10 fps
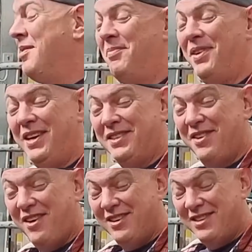it's
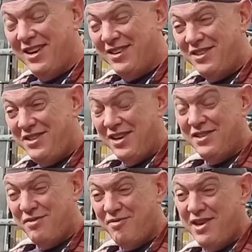got a
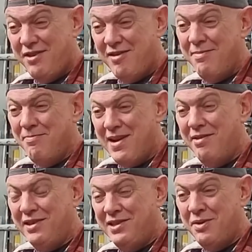Gixxer rear end
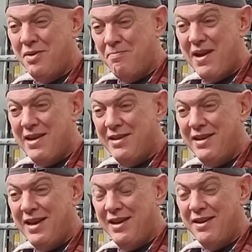married to a
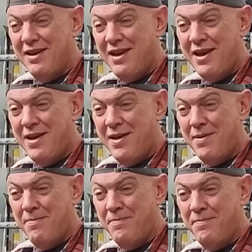Bandit
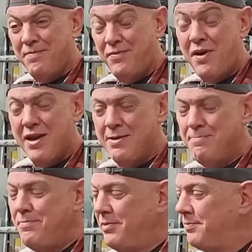
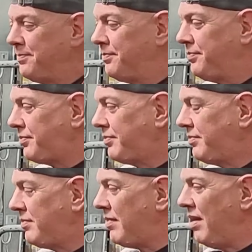frame.
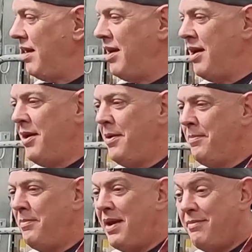
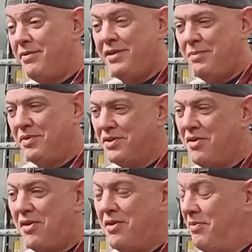Everything was
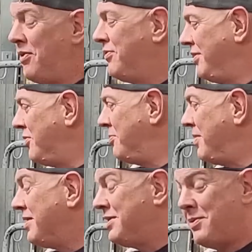kind of off a little
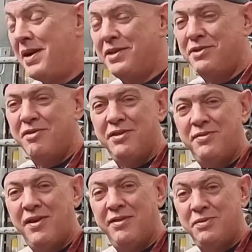bit, so he had to run the
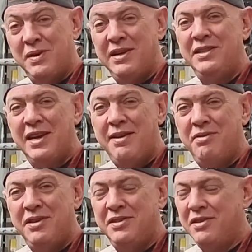520 to get
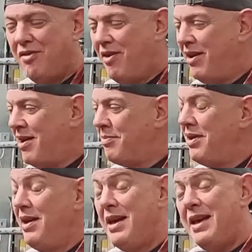everything to line
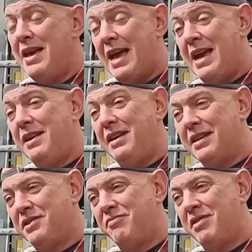up, and he
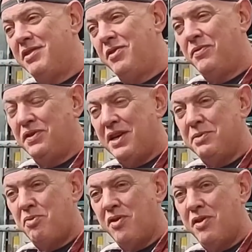had to run an offset
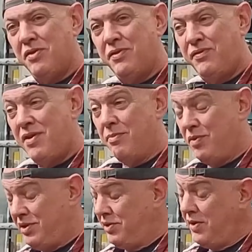sprocket on the front,
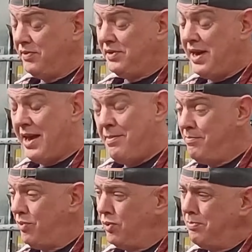which is offset
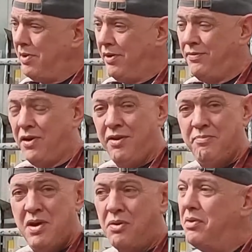inboard by
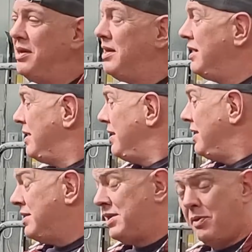5mm.
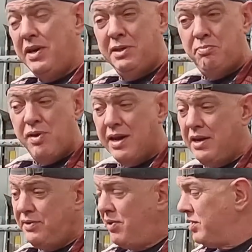So he's bringing
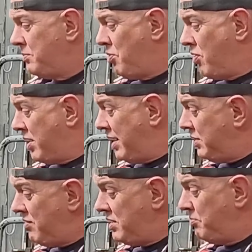his front sprocket,
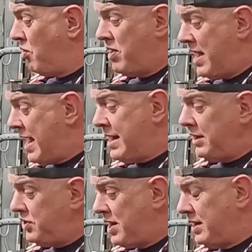his rear sprocket and
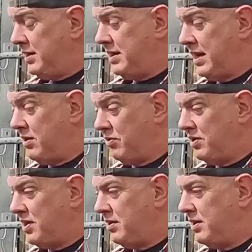his chain down on
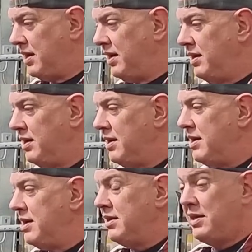Sunday.
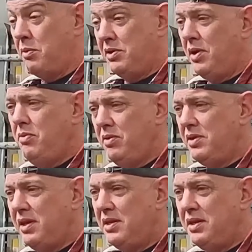So as soon
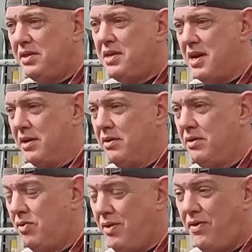as this is done,
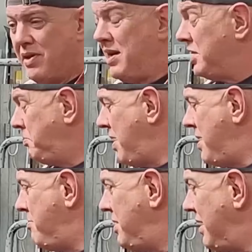or if I get a
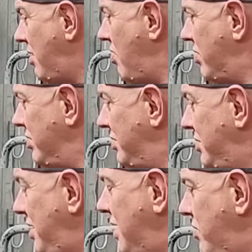spare minute, I can
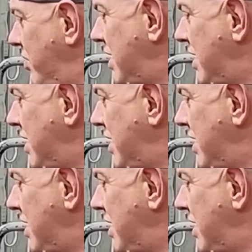stick it on